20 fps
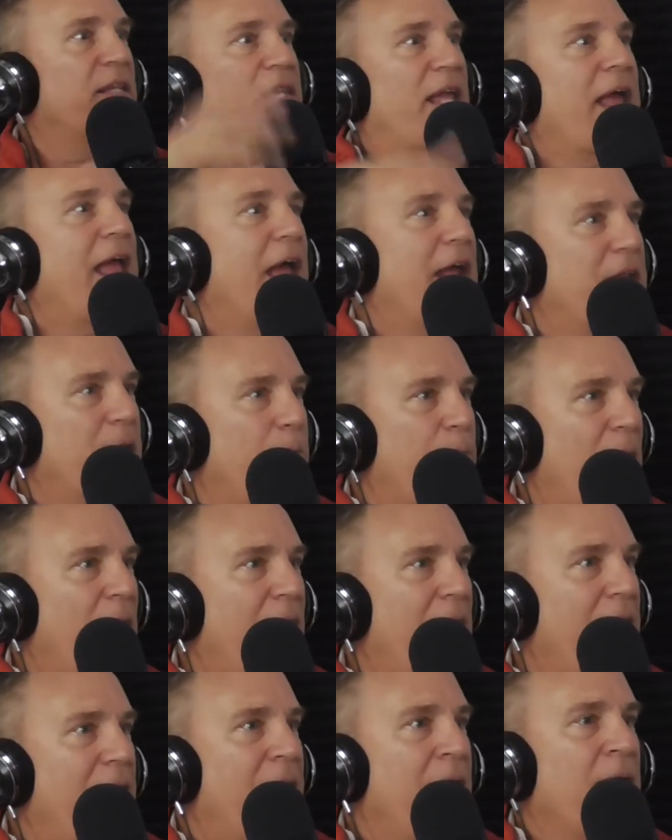that they had to
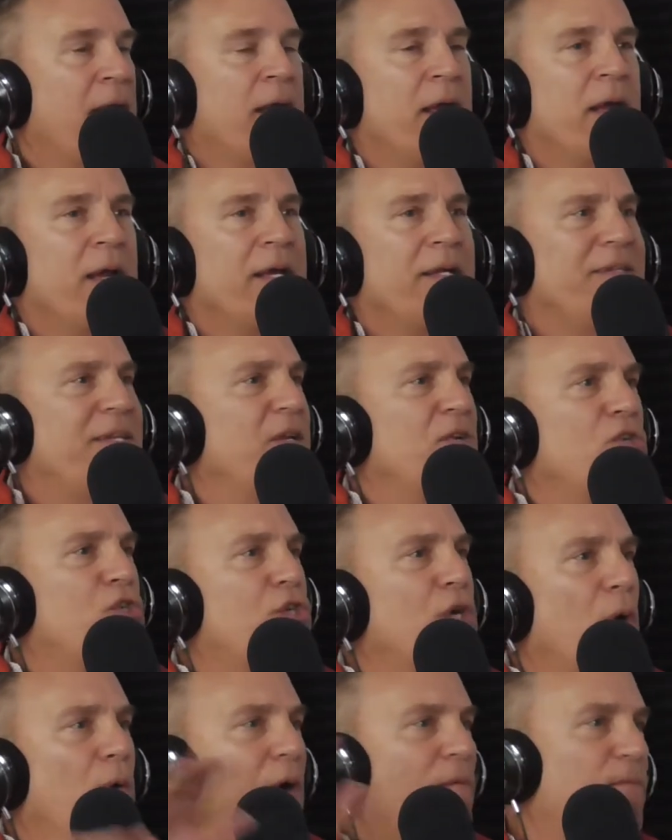pay. Right. Didn't
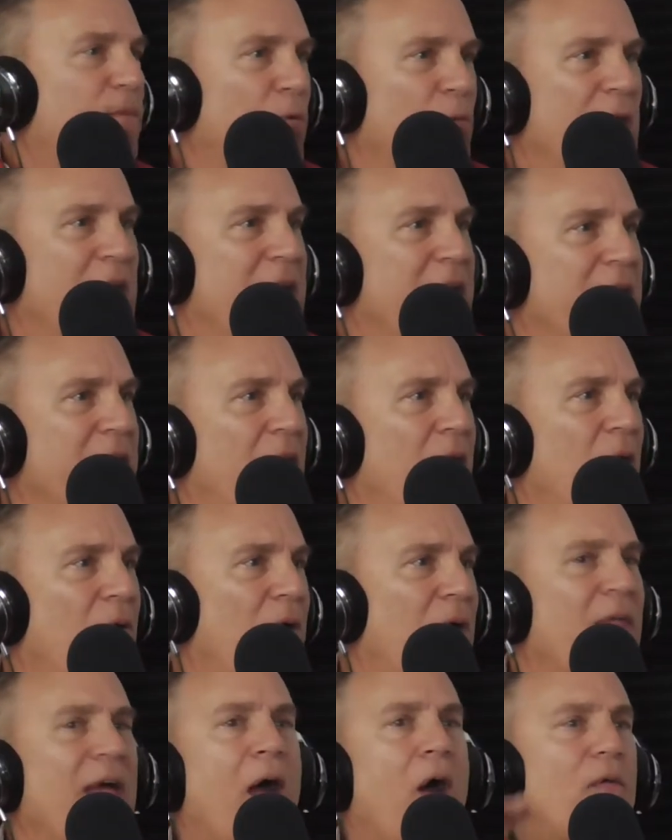show up for radio.
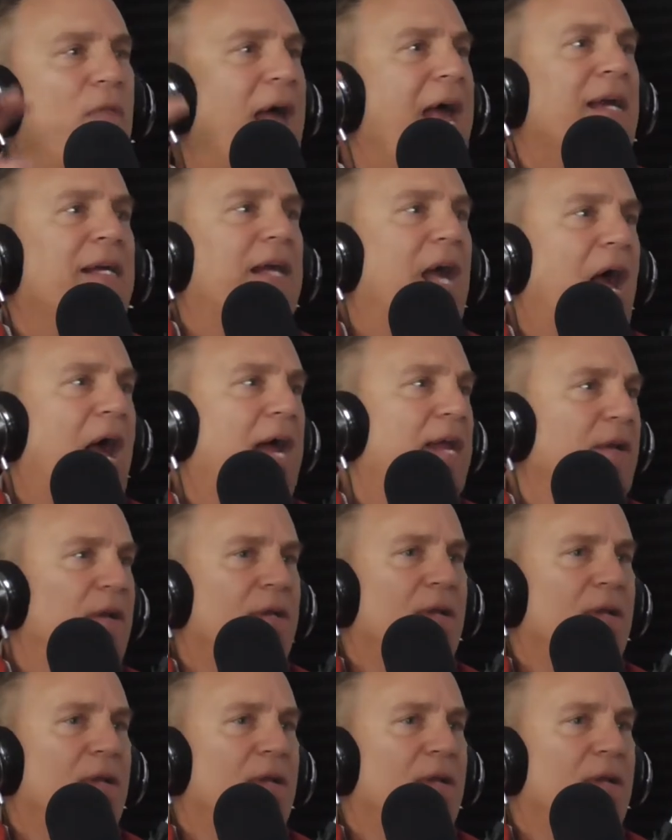Oh, that guy.